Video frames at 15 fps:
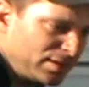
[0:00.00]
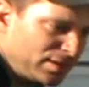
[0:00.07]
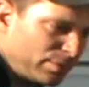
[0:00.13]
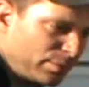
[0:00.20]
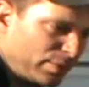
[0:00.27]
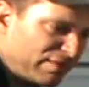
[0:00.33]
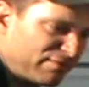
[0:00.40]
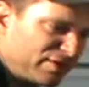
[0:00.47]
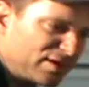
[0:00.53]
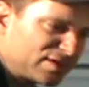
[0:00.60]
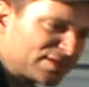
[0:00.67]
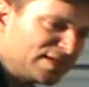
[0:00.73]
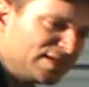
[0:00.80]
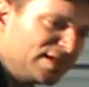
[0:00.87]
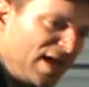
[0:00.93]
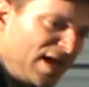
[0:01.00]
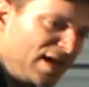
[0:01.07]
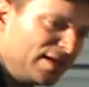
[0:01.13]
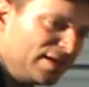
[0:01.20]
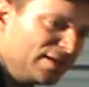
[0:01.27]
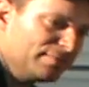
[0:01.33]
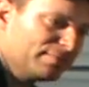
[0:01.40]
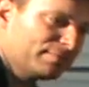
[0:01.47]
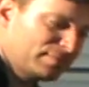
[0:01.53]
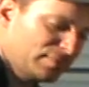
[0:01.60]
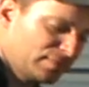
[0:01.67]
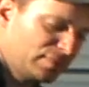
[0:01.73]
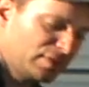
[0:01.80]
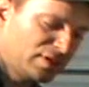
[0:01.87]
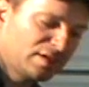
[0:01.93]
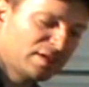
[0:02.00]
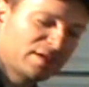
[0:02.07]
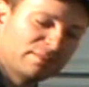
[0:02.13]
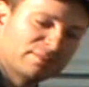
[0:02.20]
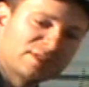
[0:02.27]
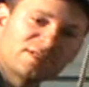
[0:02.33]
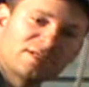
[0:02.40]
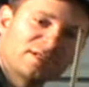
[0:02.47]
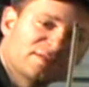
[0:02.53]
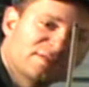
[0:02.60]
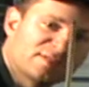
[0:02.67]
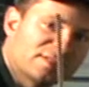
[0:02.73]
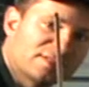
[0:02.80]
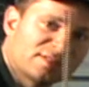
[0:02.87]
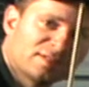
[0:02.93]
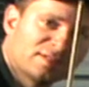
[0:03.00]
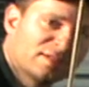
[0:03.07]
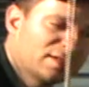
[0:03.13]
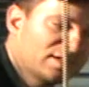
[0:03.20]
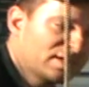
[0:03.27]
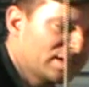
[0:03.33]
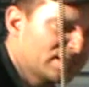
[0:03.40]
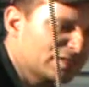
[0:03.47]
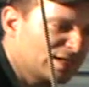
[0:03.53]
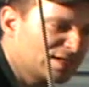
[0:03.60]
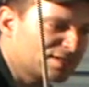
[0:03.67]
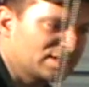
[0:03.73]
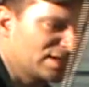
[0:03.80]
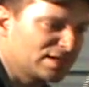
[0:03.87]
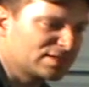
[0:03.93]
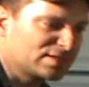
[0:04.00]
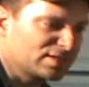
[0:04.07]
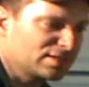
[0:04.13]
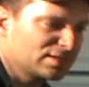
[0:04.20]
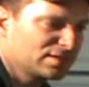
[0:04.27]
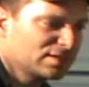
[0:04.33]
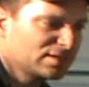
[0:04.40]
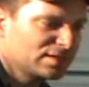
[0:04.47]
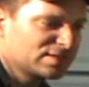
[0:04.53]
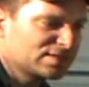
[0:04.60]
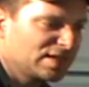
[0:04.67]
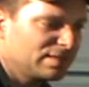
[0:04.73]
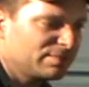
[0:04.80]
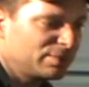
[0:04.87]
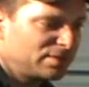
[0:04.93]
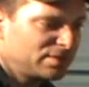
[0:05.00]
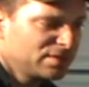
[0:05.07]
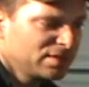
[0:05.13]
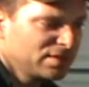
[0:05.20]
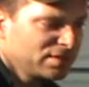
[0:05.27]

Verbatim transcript: And wherever there's a dent, you know, I'm just going to use this extension as an example.